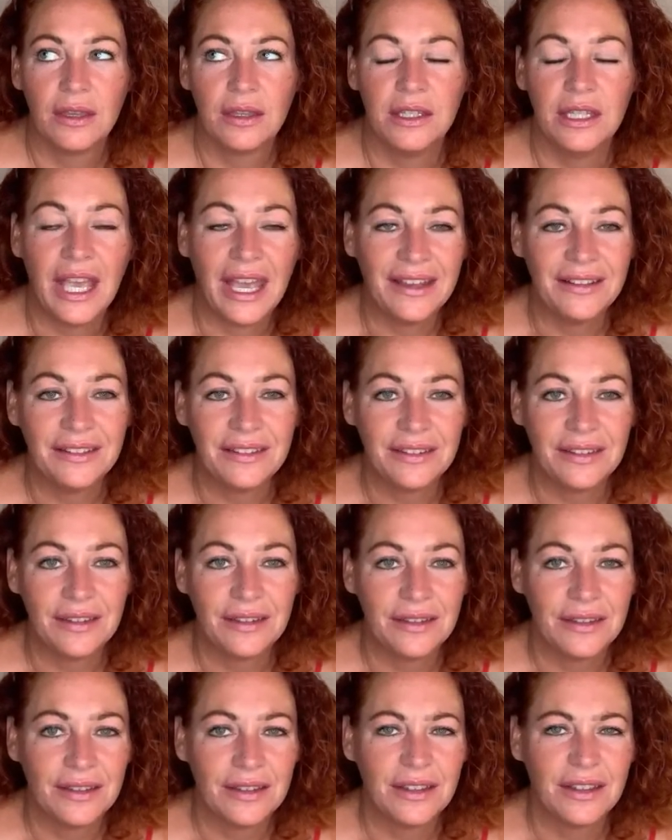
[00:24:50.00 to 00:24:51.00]
yet
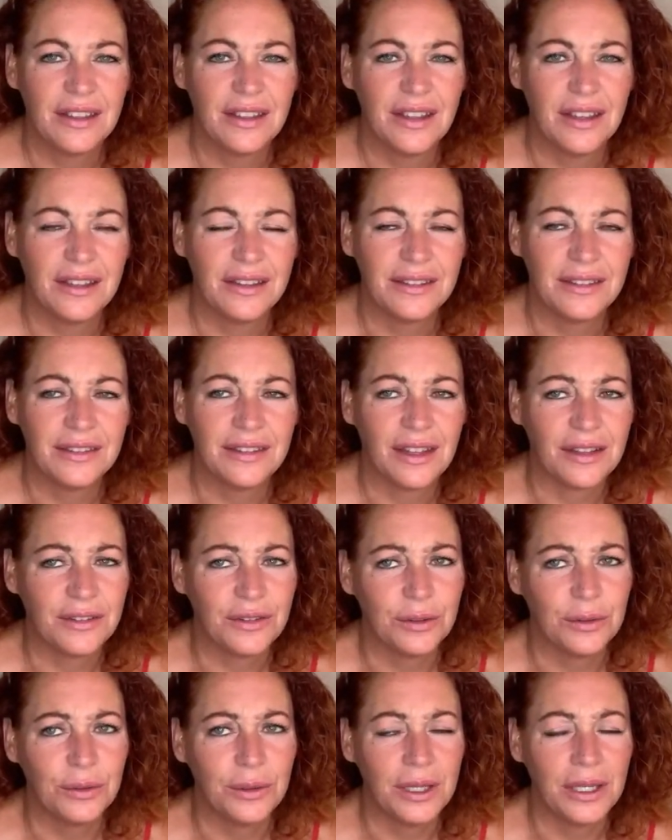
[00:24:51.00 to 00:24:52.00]

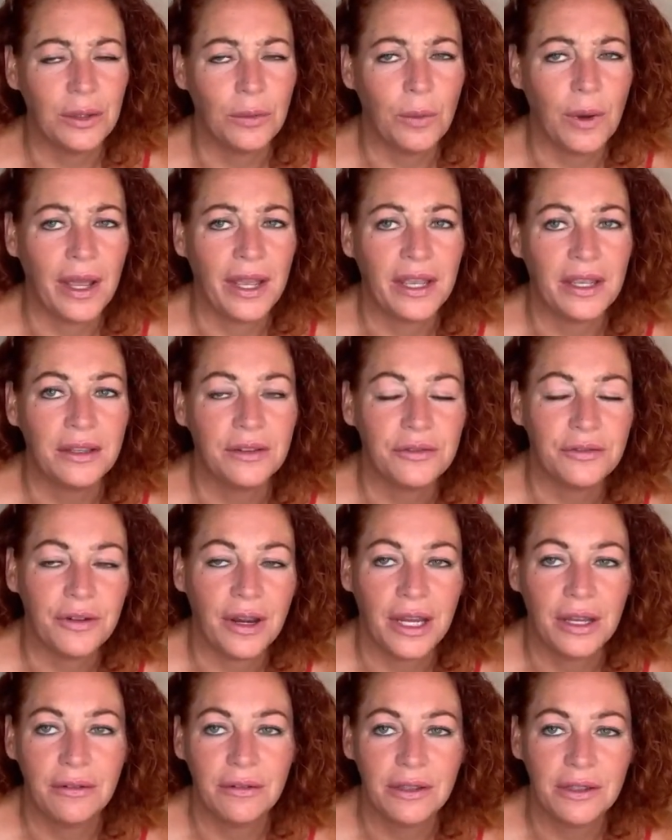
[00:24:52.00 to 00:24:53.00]
subtle in a way,
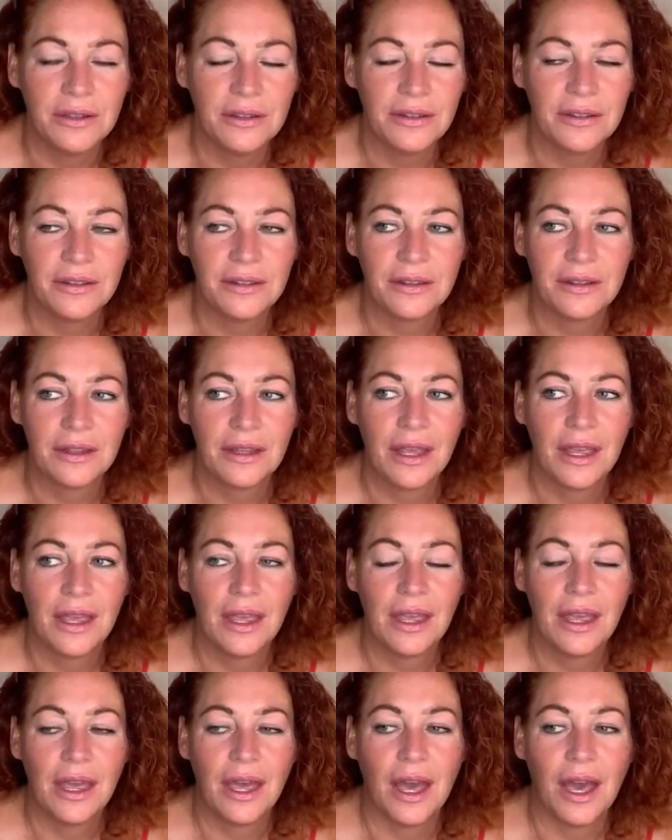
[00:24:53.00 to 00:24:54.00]
fragrance.
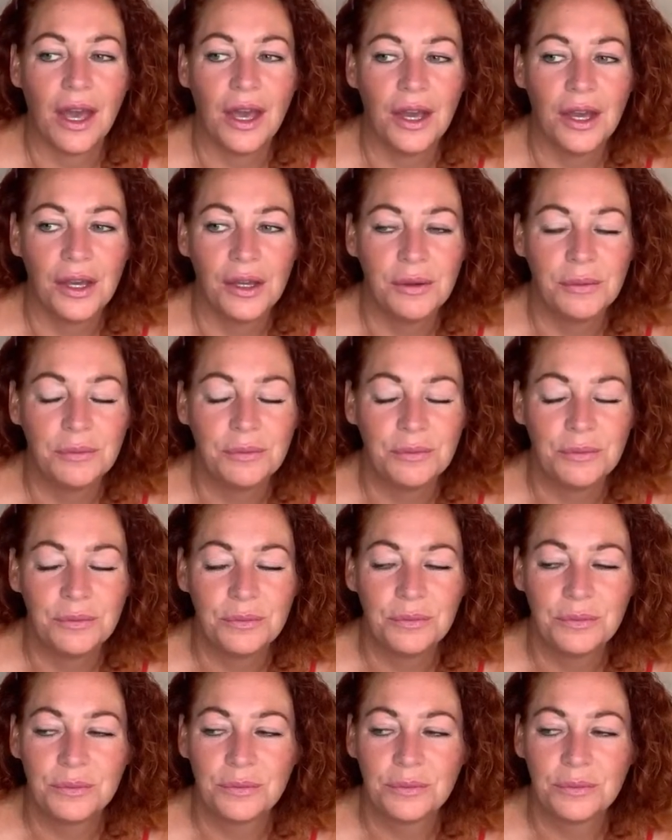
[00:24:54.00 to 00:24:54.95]
Um,